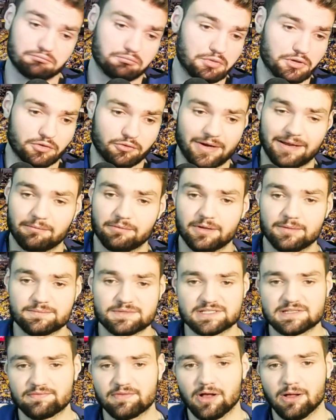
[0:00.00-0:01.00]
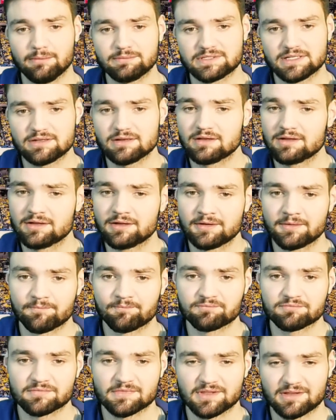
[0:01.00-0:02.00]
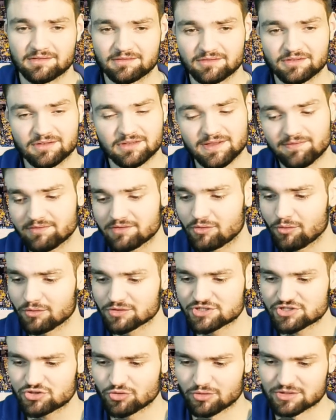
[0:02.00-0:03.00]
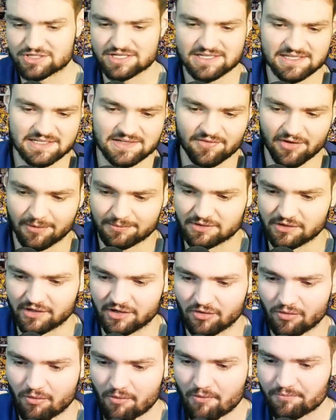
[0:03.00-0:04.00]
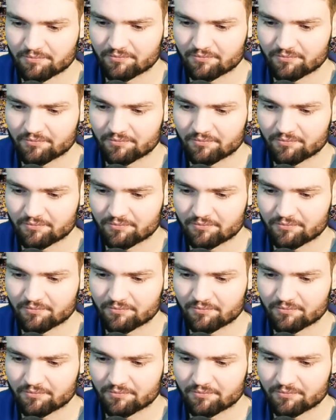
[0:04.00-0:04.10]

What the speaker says: But Grant Williams has developed, and even Gorgeous Georges has developed a little.